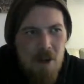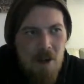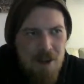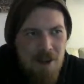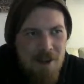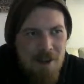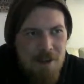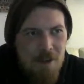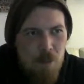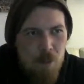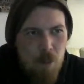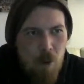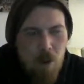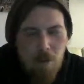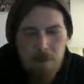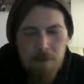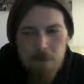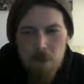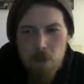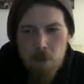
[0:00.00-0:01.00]
It is
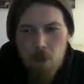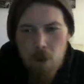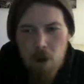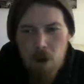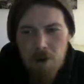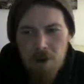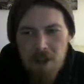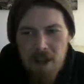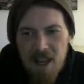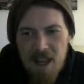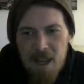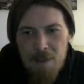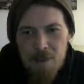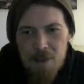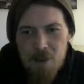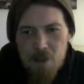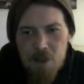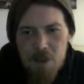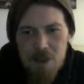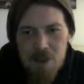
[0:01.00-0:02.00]
Watford 1,
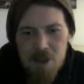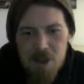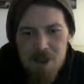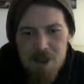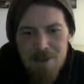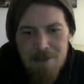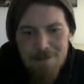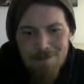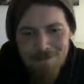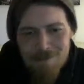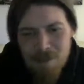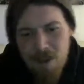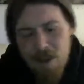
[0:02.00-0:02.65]
Ipswich 0.